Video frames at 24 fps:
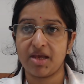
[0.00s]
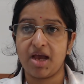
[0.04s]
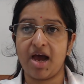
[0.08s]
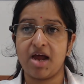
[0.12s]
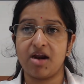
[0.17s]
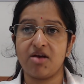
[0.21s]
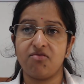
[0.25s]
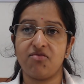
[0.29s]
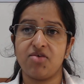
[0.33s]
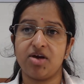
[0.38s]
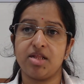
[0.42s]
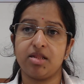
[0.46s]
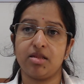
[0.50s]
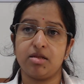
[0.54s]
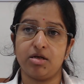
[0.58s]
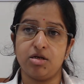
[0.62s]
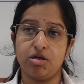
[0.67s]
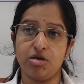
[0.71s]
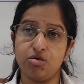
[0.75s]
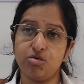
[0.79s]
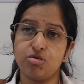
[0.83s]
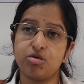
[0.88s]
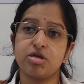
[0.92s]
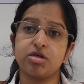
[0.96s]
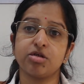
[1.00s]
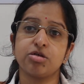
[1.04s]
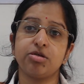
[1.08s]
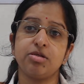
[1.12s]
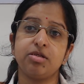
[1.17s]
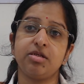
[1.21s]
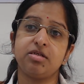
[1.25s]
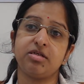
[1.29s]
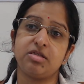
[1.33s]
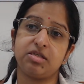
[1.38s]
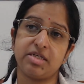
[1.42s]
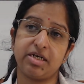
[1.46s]
and when the
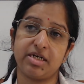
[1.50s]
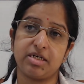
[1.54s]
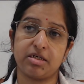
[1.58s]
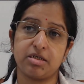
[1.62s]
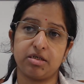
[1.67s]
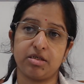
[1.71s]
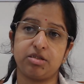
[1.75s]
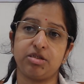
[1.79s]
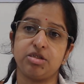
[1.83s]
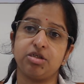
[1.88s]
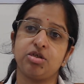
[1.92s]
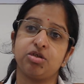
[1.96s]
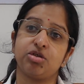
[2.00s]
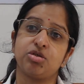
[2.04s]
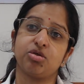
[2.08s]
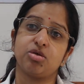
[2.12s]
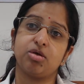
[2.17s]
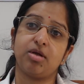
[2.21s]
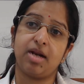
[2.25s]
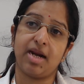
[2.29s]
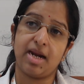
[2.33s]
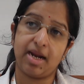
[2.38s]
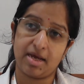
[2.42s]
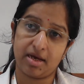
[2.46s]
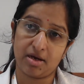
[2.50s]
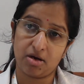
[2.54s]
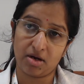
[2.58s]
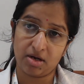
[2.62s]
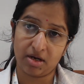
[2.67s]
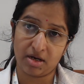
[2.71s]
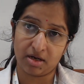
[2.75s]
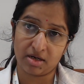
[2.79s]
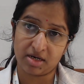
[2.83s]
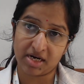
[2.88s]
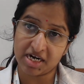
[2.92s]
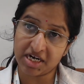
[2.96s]
nutritional status is
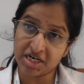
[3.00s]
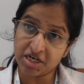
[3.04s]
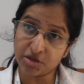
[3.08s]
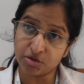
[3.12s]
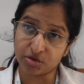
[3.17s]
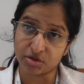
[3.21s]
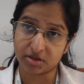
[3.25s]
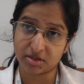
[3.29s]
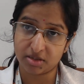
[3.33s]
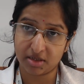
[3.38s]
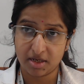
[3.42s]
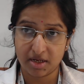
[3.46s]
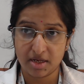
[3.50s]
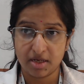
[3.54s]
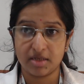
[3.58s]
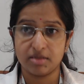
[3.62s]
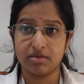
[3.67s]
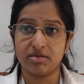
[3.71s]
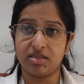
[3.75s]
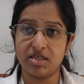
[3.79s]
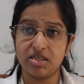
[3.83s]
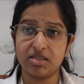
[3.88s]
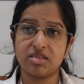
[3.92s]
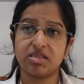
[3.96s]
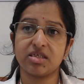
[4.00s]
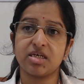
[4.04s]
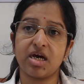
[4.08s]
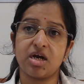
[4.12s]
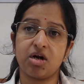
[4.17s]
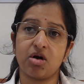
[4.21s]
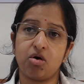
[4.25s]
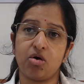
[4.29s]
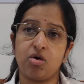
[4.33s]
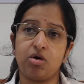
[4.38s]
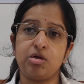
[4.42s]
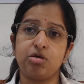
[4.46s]
reduced, this
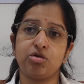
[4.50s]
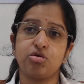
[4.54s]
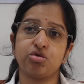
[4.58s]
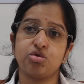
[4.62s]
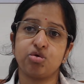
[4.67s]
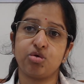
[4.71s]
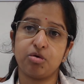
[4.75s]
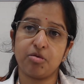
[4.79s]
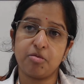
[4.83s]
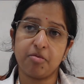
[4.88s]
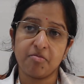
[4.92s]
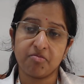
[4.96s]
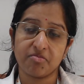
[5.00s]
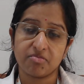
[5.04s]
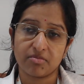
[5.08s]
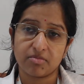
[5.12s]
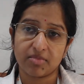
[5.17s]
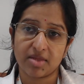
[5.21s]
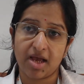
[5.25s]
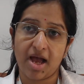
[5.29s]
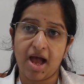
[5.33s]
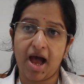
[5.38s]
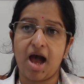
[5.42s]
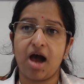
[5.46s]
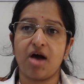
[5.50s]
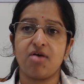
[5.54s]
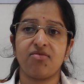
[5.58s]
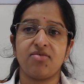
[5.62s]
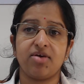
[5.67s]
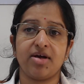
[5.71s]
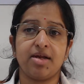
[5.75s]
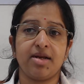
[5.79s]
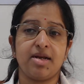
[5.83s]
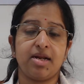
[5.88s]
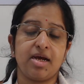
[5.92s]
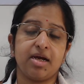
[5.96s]
can also have
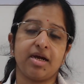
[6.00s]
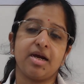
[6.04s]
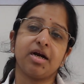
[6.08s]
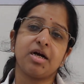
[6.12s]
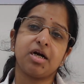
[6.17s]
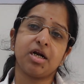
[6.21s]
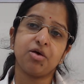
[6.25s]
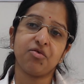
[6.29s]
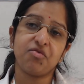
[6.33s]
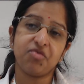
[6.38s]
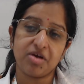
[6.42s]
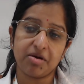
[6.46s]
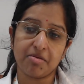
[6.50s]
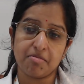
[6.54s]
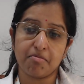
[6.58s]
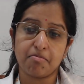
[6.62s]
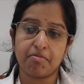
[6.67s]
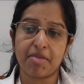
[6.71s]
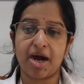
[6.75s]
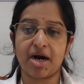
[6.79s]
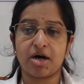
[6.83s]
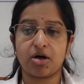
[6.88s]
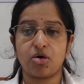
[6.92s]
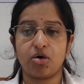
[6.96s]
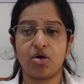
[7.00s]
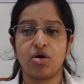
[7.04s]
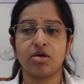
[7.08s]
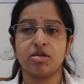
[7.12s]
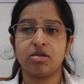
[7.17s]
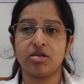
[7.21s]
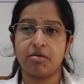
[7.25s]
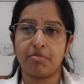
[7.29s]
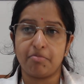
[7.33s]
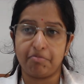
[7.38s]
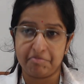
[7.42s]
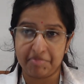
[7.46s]
a negative impact
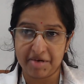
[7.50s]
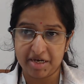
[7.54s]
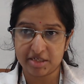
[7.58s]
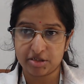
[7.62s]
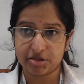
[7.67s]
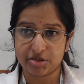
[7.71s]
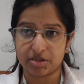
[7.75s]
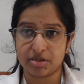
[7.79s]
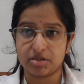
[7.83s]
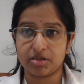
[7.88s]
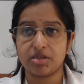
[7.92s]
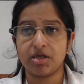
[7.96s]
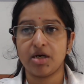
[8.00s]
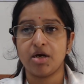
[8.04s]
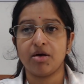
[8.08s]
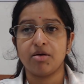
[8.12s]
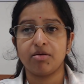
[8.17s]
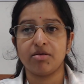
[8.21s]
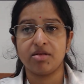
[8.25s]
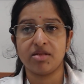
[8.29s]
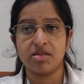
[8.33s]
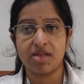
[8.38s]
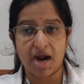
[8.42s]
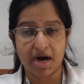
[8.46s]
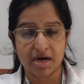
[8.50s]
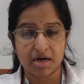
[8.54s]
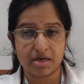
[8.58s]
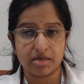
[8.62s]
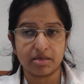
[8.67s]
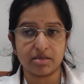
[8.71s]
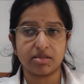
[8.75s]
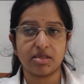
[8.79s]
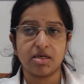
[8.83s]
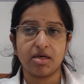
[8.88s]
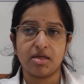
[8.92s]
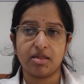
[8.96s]
on the patients. That
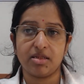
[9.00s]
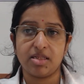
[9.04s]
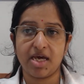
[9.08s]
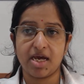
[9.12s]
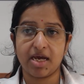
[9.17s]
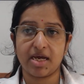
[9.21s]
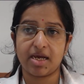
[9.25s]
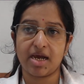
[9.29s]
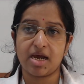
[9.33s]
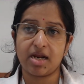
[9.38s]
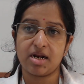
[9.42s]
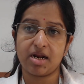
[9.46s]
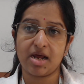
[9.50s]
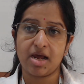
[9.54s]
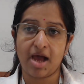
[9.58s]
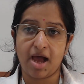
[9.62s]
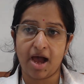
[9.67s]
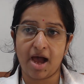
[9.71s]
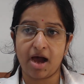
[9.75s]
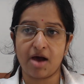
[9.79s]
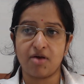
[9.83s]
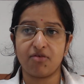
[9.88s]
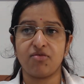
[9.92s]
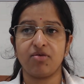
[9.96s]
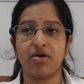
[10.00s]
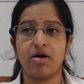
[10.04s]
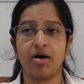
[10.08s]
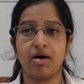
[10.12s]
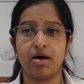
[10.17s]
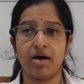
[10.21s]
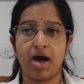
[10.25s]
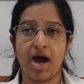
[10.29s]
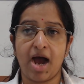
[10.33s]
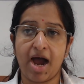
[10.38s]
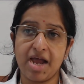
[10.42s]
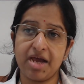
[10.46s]
is, they can have
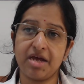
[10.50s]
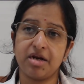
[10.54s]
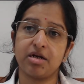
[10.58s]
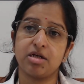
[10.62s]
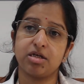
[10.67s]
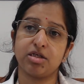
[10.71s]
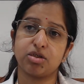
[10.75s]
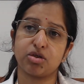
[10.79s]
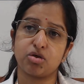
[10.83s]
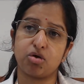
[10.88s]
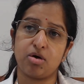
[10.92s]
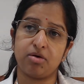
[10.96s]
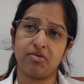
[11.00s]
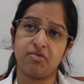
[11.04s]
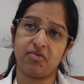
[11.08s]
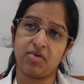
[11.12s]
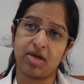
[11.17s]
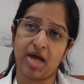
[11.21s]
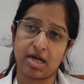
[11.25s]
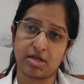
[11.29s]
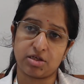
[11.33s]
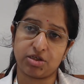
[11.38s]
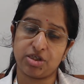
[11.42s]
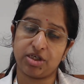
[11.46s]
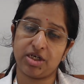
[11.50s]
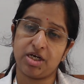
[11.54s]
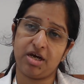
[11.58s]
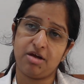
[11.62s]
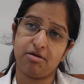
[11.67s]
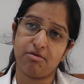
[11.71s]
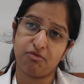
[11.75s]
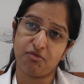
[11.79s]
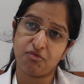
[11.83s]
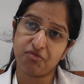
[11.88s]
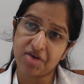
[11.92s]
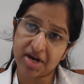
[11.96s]
a high risk of catching
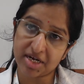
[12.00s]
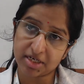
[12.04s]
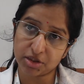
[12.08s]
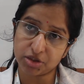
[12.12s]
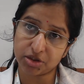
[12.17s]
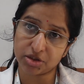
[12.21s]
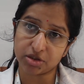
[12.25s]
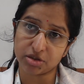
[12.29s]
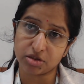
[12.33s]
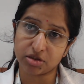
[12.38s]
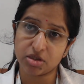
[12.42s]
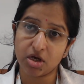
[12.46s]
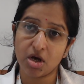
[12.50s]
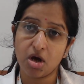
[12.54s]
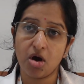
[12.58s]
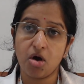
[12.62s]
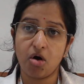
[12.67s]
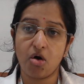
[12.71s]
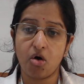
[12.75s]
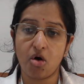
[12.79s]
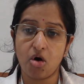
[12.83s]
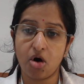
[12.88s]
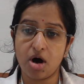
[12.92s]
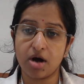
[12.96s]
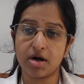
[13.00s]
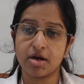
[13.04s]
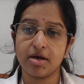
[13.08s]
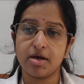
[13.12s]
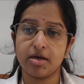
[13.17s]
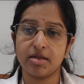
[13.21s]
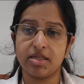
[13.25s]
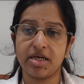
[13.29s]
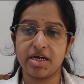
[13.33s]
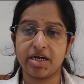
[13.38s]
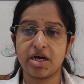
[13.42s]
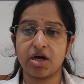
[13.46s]
infections, or
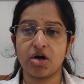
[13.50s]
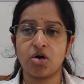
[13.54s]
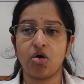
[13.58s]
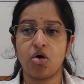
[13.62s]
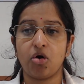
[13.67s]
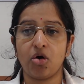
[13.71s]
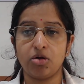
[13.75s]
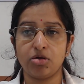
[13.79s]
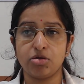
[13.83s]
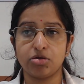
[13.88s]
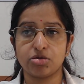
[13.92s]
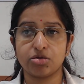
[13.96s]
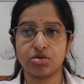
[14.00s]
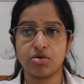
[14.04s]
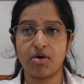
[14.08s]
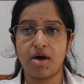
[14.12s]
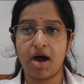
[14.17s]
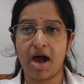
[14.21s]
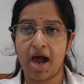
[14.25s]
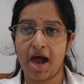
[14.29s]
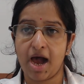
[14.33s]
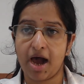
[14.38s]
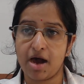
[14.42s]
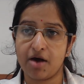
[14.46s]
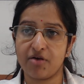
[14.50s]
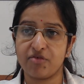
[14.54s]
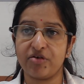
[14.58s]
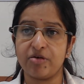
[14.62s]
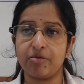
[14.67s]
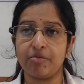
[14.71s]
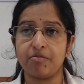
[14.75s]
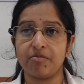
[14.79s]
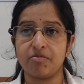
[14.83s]
they can also have